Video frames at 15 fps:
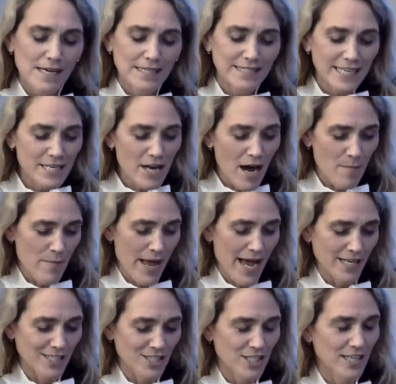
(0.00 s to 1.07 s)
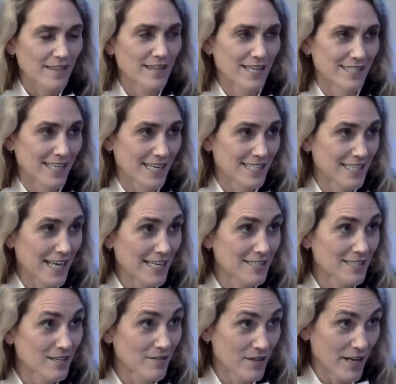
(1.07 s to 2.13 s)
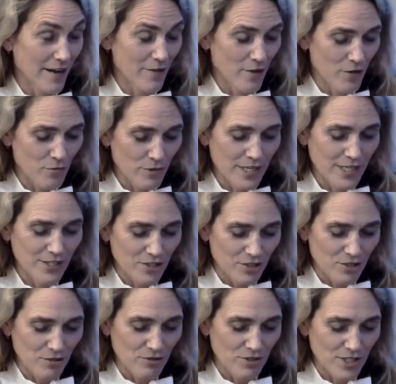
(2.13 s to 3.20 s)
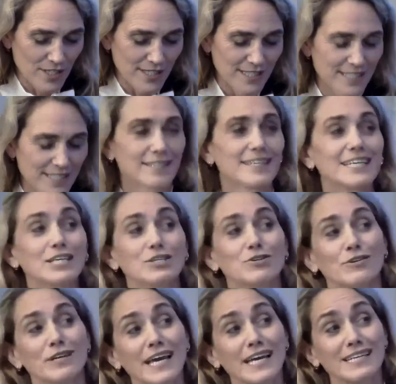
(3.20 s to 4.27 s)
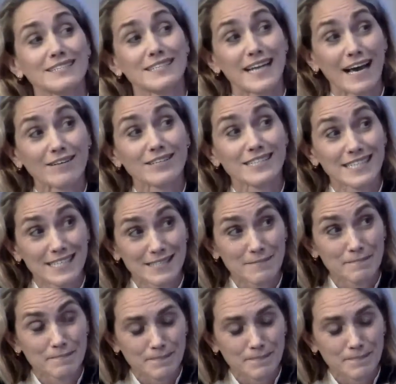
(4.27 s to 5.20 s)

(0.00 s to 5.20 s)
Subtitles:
did not match the success of the other three institutions in your case analyses.